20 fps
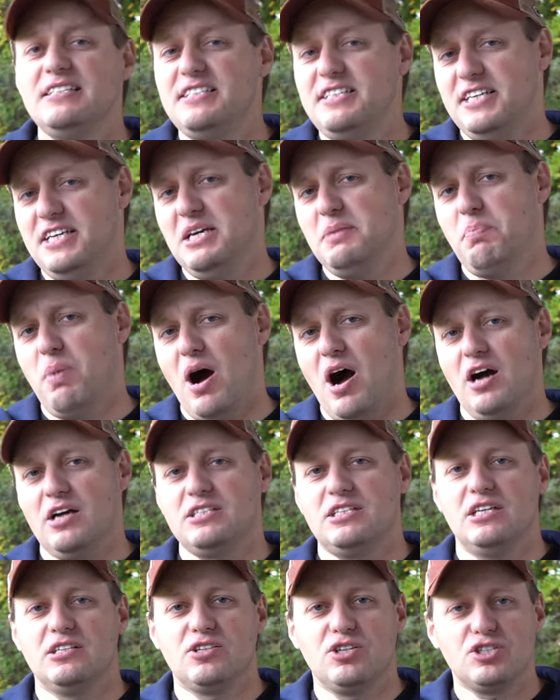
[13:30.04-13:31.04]

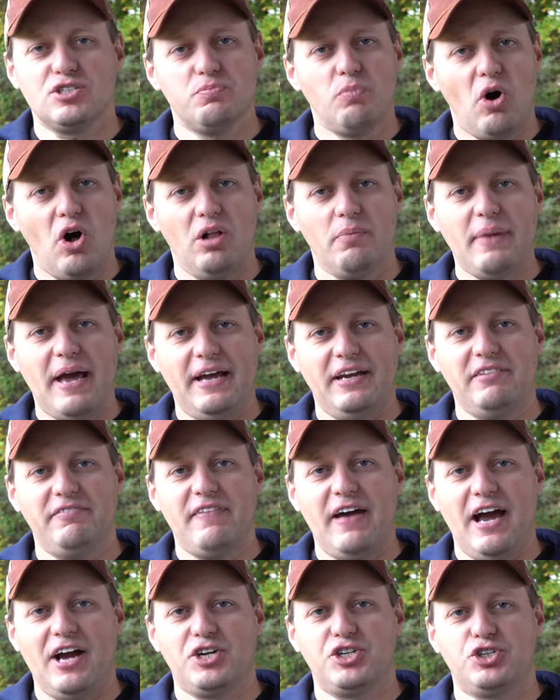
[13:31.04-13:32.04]
T-Box is a small
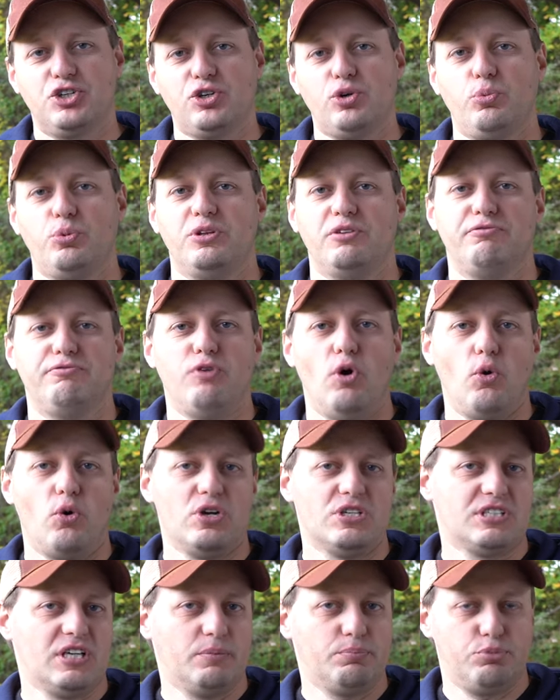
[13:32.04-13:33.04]
manufacturer with a
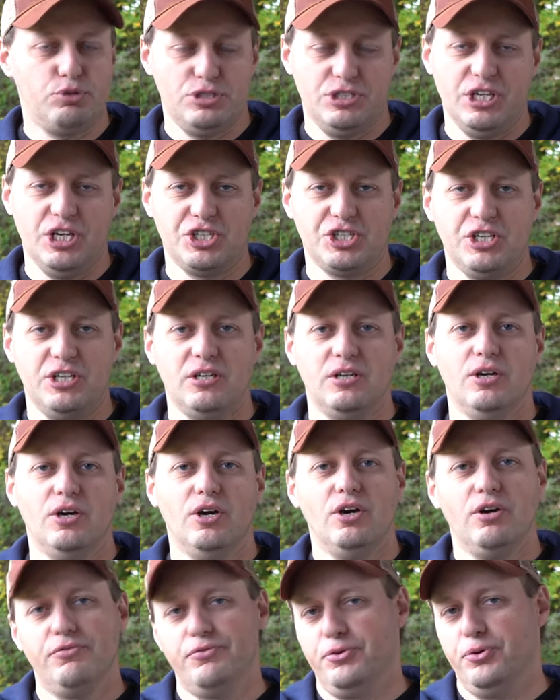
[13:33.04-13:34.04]
focus on precision
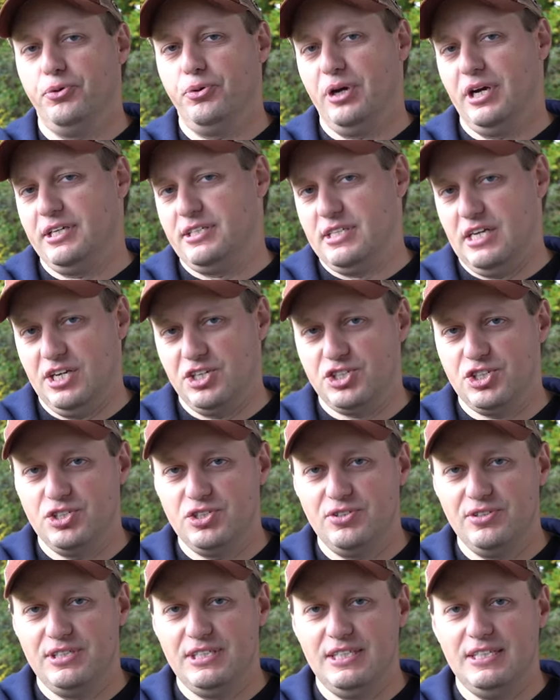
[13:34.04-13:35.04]
through attention
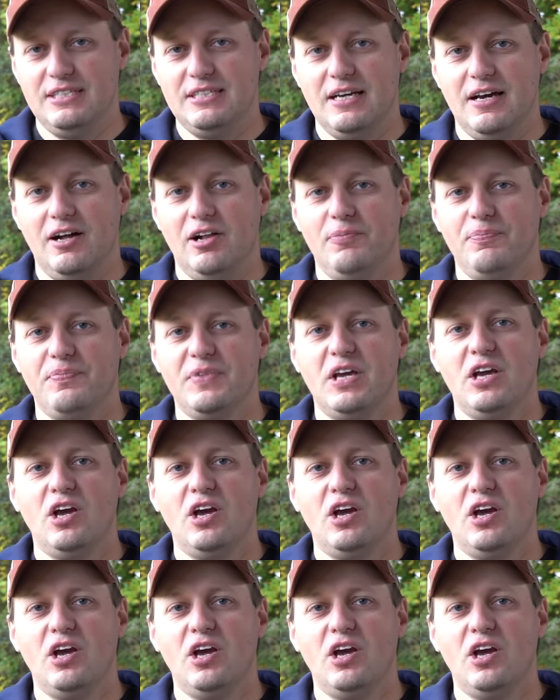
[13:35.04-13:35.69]
to detail.